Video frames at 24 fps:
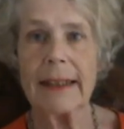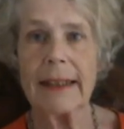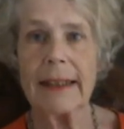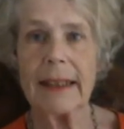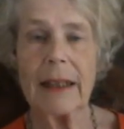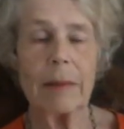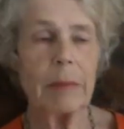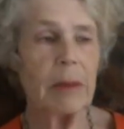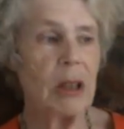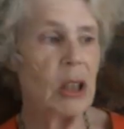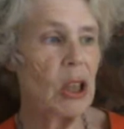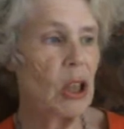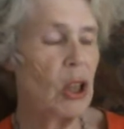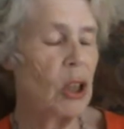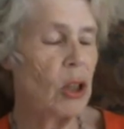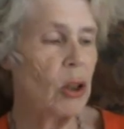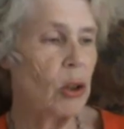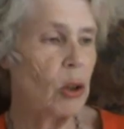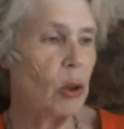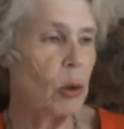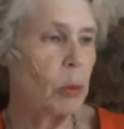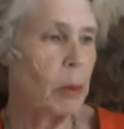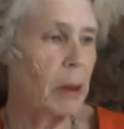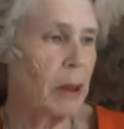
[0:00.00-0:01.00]
Coming to
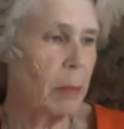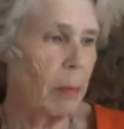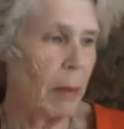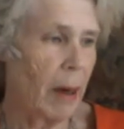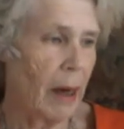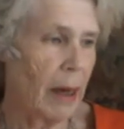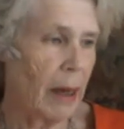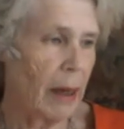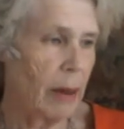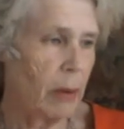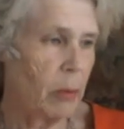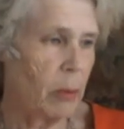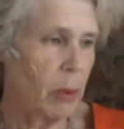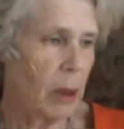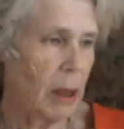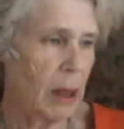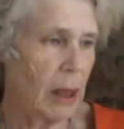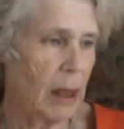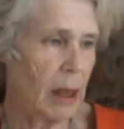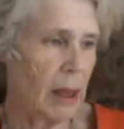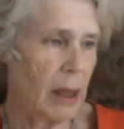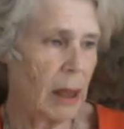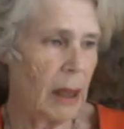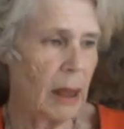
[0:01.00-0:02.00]
you with my
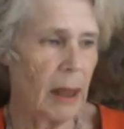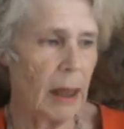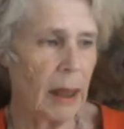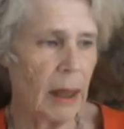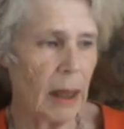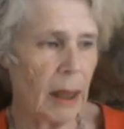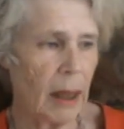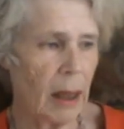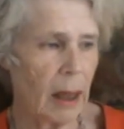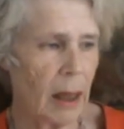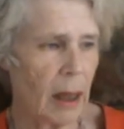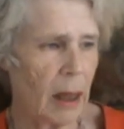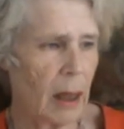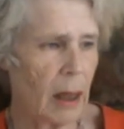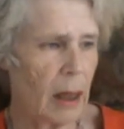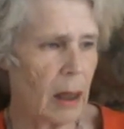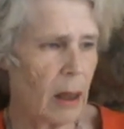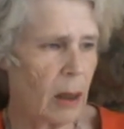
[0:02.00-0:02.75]
week